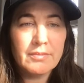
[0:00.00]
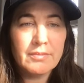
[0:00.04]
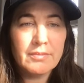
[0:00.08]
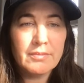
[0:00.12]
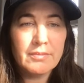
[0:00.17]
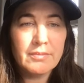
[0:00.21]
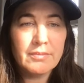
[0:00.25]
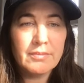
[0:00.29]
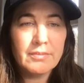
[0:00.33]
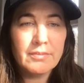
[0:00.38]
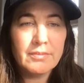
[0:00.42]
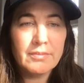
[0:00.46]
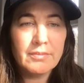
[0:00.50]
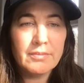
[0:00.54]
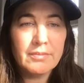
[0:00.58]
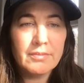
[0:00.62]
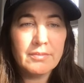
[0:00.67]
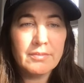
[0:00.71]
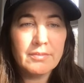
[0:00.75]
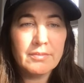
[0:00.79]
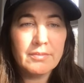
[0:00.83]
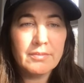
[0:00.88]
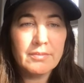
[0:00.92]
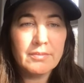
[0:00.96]

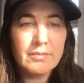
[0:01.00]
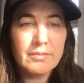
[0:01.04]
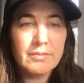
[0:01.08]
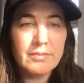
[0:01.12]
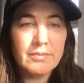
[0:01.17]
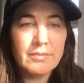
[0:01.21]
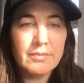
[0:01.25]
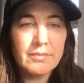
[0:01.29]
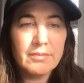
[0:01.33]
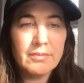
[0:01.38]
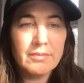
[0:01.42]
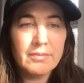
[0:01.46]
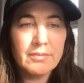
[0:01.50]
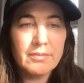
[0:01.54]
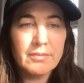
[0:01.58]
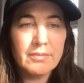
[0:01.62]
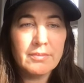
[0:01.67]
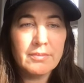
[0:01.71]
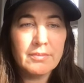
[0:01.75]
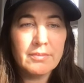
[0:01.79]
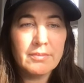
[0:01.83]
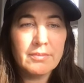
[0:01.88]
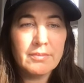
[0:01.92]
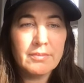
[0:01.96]

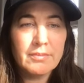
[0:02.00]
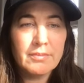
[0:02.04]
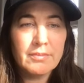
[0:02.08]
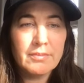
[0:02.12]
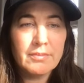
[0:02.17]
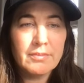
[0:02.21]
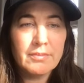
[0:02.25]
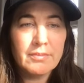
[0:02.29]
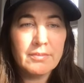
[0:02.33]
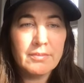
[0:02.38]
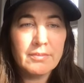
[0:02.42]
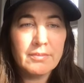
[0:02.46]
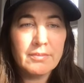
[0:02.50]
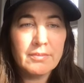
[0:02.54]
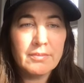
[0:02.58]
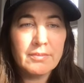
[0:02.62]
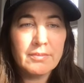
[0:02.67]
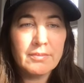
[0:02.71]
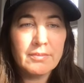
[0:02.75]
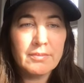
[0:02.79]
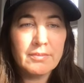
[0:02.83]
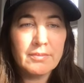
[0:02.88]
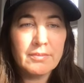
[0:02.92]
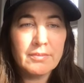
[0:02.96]

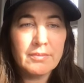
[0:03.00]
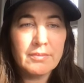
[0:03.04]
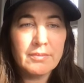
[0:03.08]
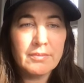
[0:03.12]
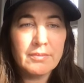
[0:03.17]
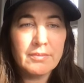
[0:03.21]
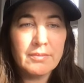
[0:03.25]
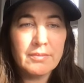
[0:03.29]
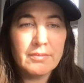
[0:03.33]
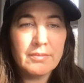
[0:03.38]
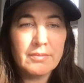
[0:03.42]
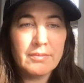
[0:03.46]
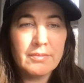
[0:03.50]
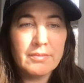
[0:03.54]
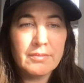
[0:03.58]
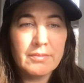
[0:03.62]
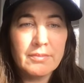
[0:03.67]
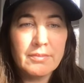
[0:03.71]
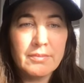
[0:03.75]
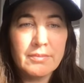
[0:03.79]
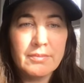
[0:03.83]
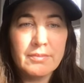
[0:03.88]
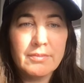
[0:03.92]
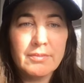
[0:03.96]

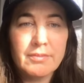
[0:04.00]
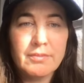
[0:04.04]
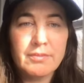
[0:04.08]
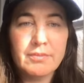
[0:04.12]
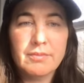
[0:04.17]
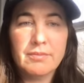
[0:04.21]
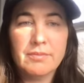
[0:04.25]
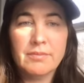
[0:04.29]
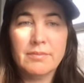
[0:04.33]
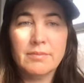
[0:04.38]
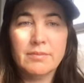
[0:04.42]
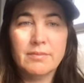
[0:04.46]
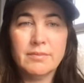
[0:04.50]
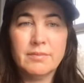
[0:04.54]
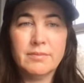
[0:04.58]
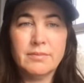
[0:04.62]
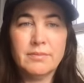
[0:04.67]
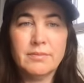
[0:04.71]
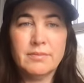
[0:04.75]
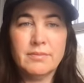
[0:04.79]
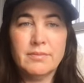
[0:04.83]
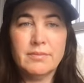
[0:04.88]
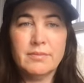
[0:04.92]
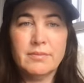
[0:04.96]

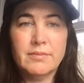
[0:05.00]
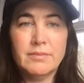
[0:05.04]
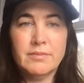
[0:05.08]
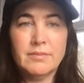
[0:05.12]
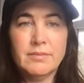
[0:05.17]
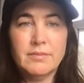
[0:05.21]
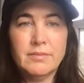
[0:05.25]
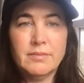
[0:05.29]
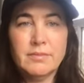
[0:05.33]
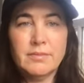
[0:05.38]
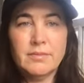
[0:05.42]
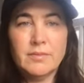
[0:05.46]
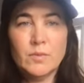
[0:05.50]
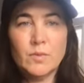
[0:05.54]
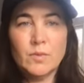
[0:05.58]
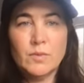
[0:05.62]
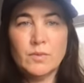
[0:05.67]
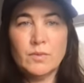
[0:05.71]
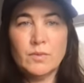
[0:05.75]
This person isn't speaking.